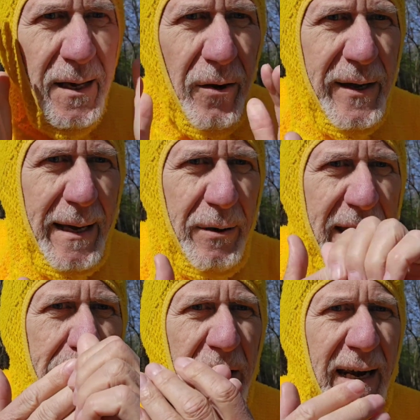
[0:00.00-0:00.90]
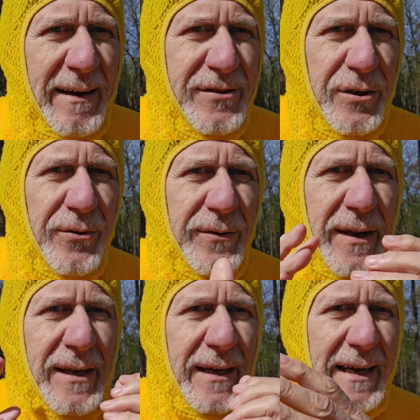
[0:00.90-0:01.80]
Okay, I'm gonna get my gloves on.
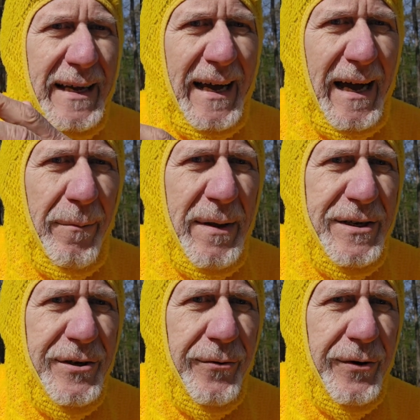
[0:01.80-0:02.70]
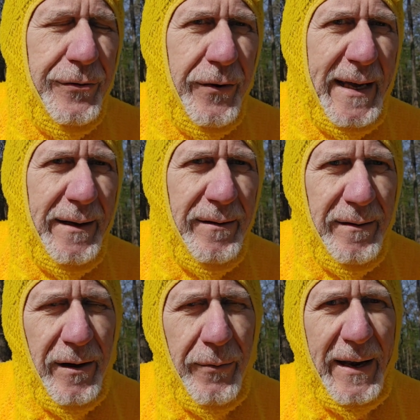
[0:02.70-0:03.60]
I'll meet you on the trail,
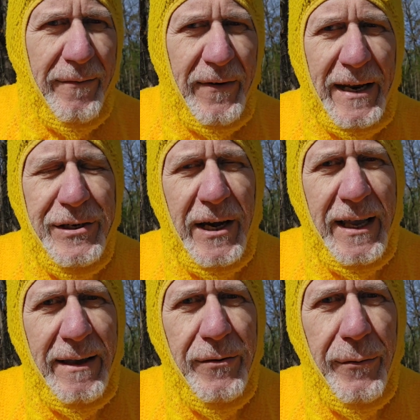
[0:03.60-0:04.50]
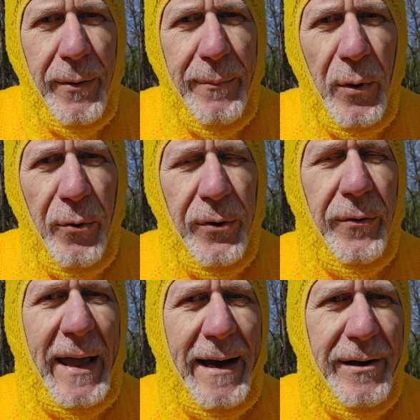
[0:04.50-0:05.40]
or when I finish, I'll give you a report
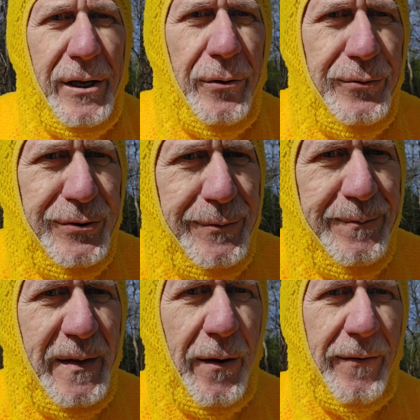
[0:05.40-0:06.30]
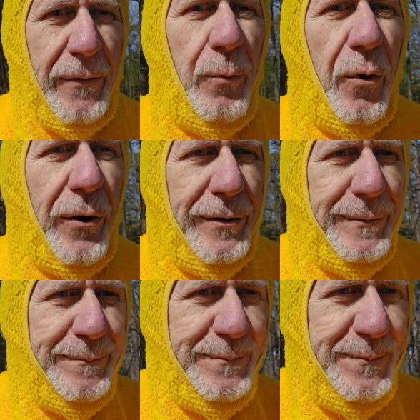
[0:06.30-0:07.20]
on how it goes, or if it worked.